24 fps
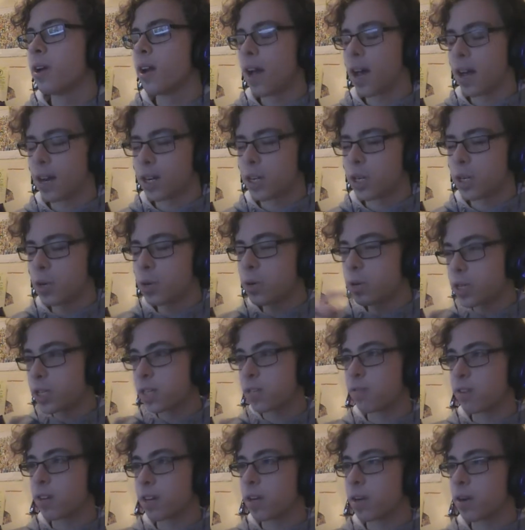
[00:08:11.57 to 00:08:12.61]
And George's
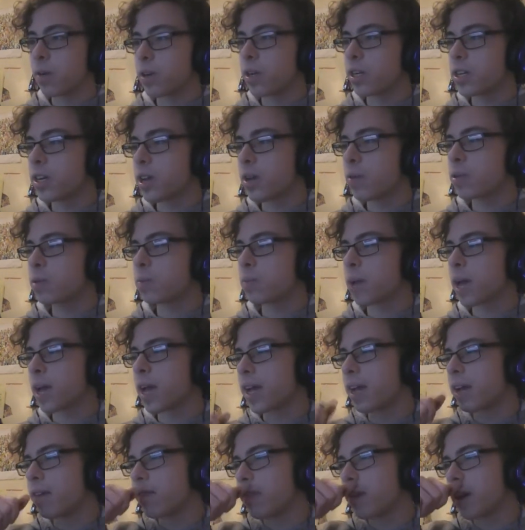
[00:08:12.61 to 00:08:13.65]
video, he was
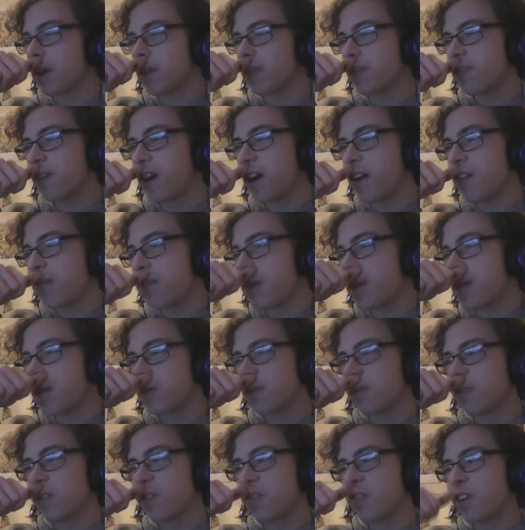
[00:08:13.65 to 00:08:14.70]
playing it for like 5 minutes
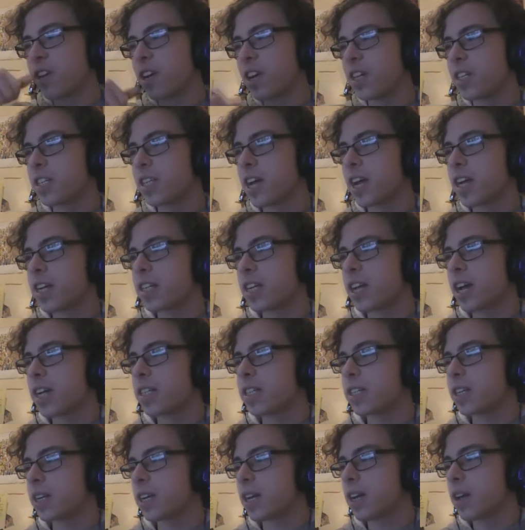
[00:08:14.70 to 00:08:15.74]
before he realised he actually had
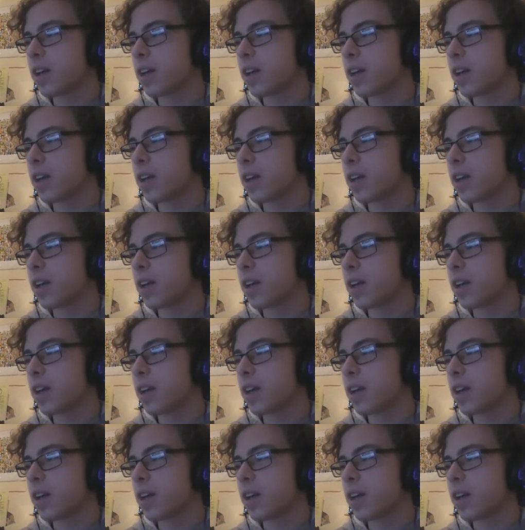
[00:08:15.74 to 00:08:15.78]
to